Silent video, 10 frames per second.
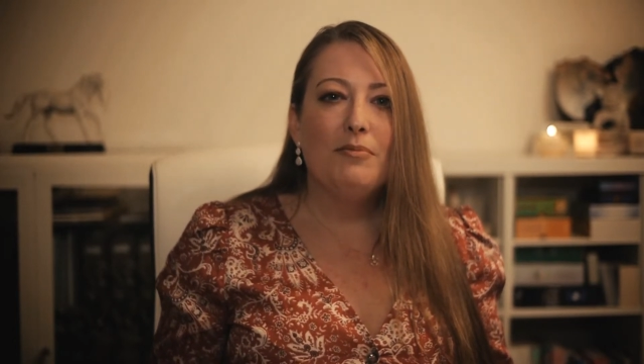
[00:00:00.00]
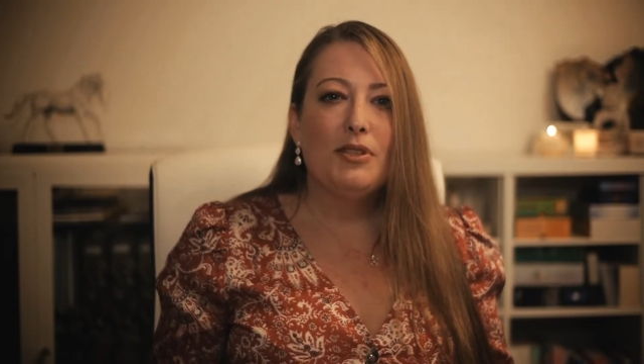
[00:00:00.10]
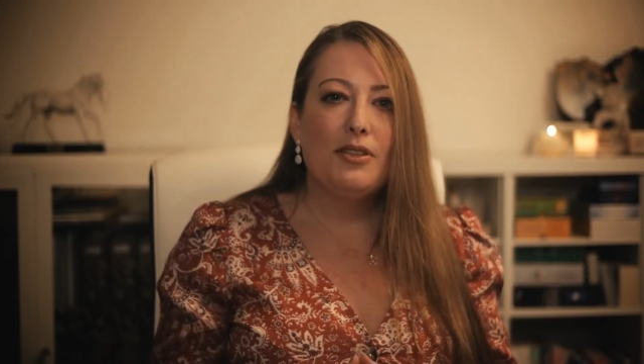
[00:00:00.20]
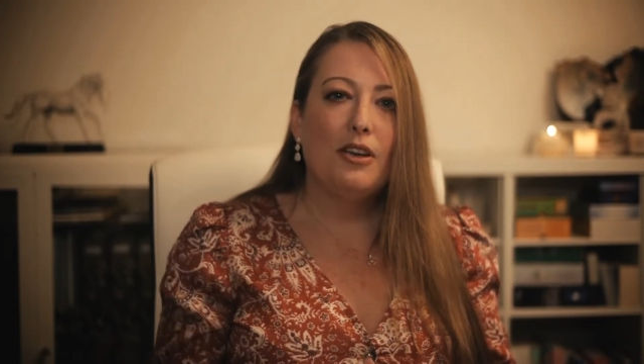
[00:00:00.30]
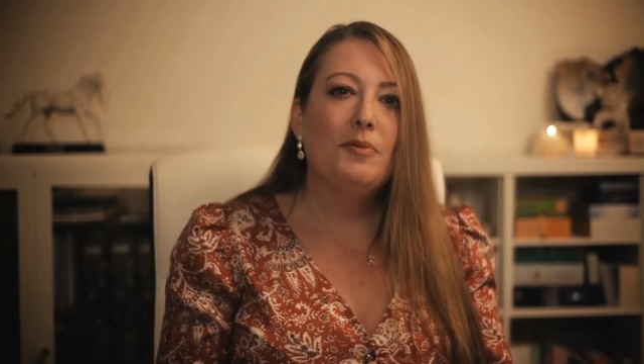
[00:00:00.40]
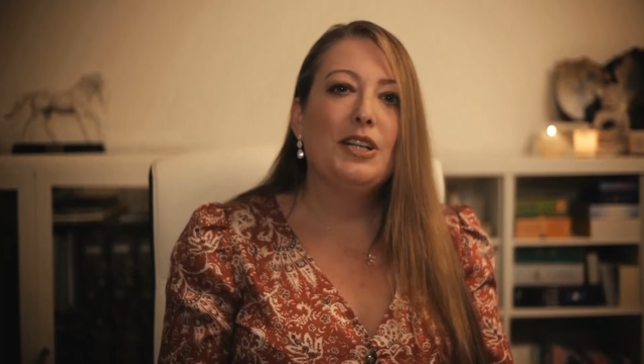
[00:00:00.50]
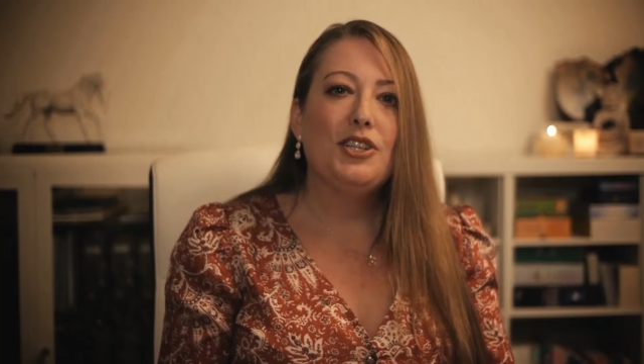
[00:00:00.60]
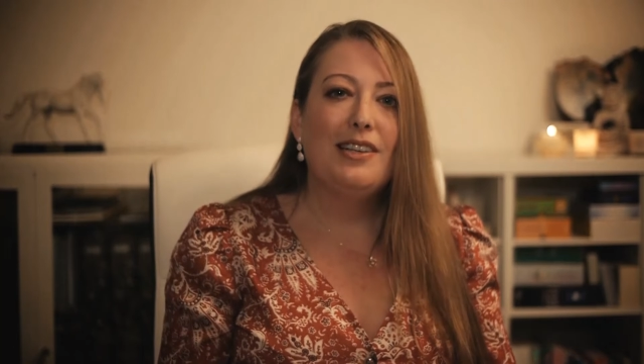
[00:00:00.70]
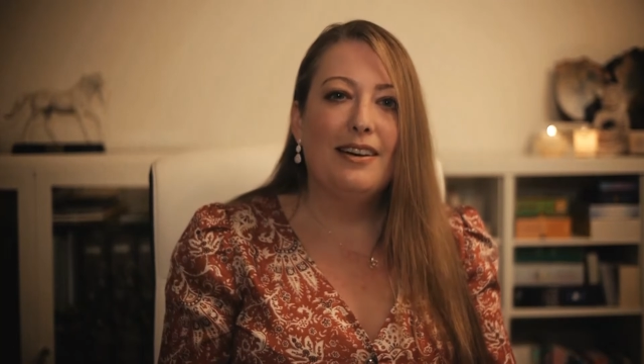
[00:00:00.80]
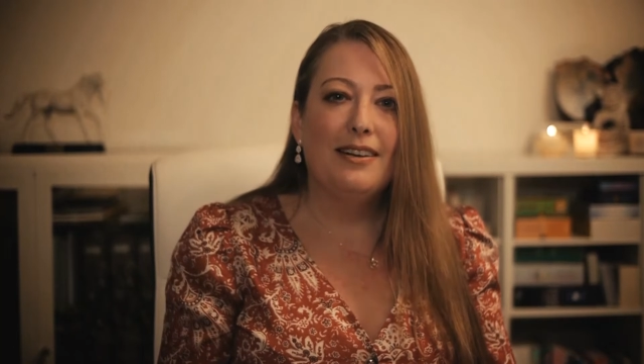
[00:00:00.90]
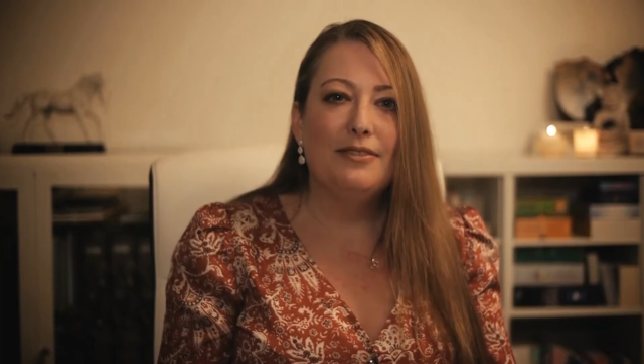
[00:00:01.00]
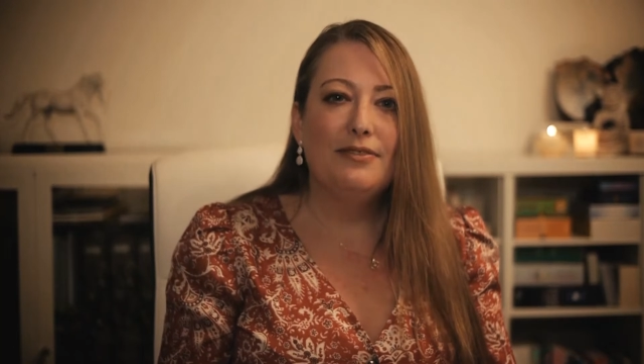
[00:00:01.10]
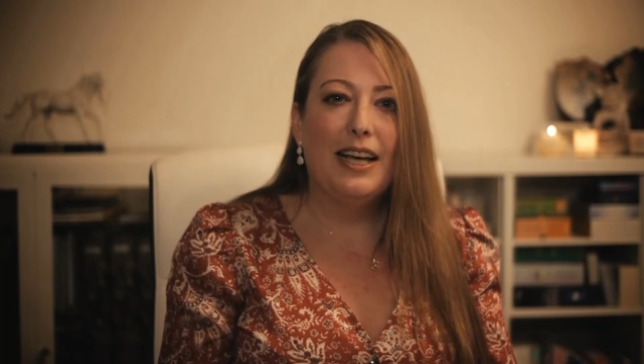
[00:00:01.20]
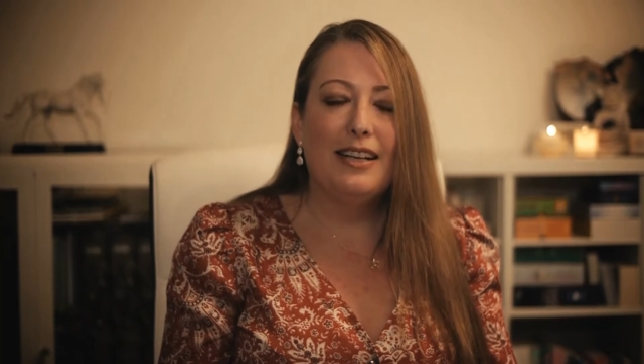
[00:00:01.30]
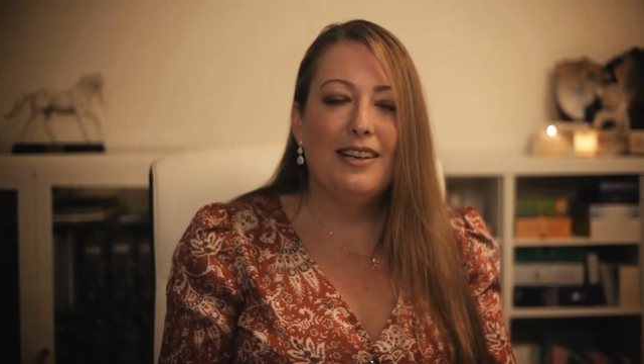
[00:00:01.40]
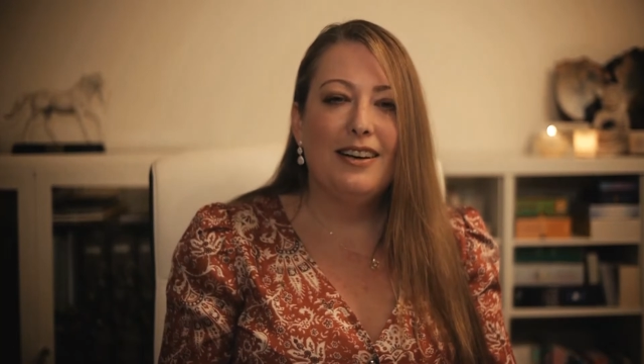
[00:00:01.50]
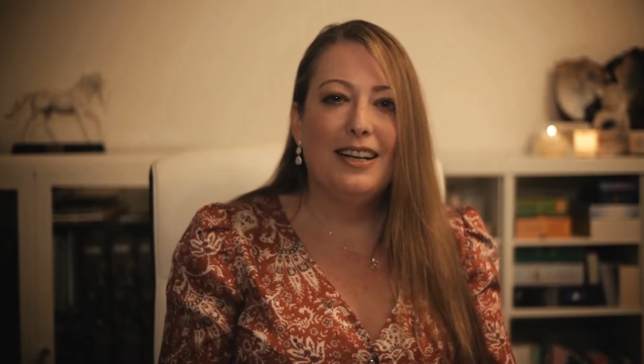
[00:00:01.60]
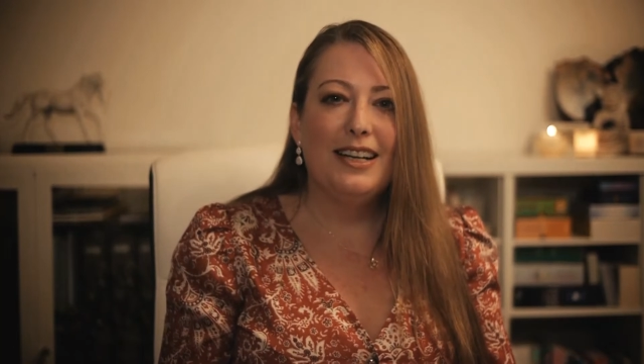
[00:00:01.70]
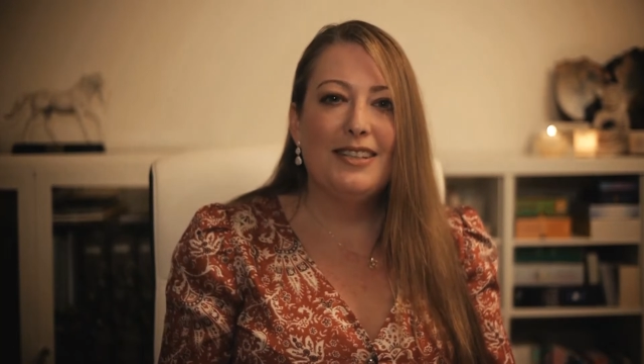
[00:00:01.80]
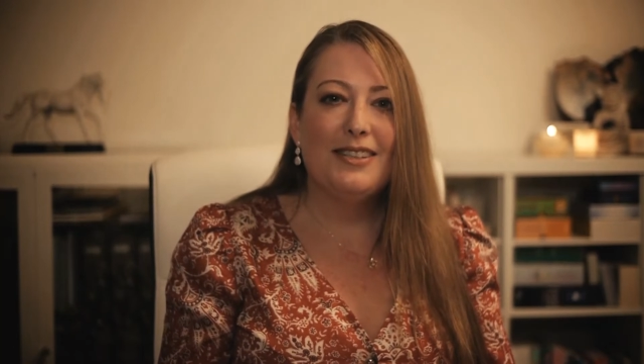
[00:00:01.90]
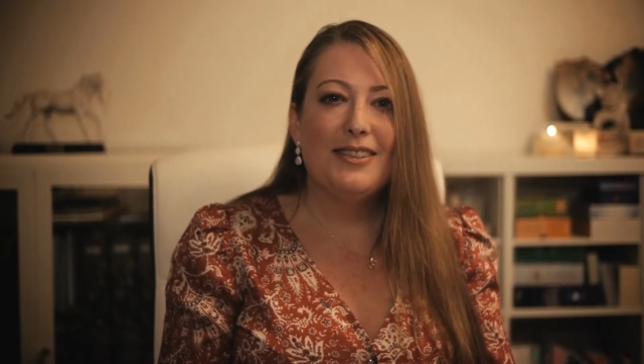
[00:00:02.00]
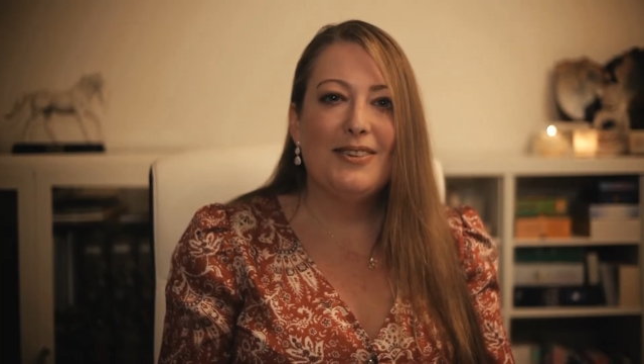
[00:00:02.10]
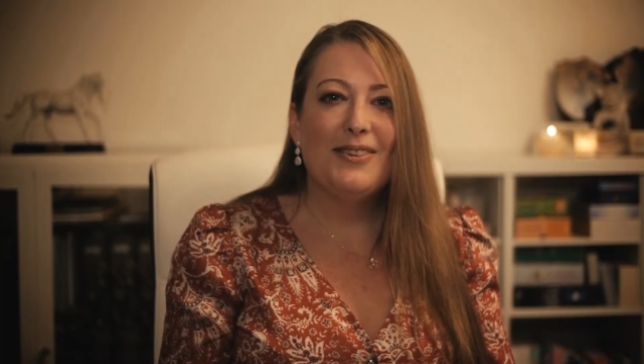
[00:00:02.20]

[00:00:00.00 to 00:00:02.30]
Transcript: so much love and light